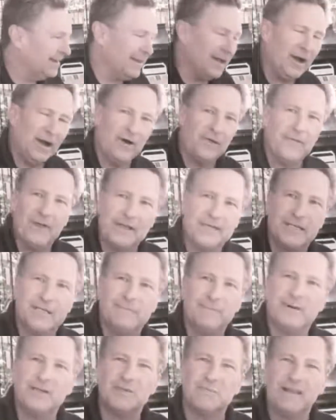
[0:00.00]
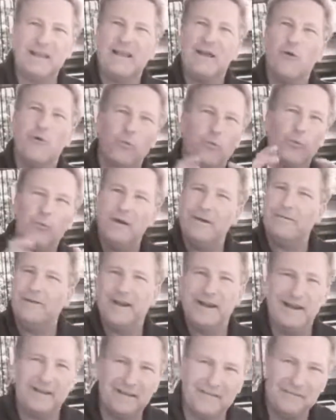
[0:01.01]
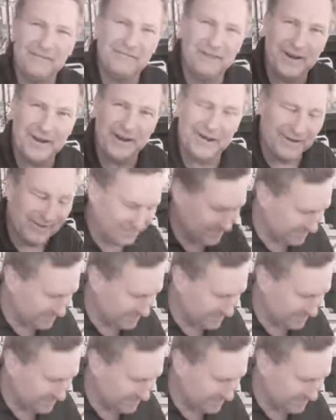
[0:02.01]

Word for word: Oh, that just must be riveting video.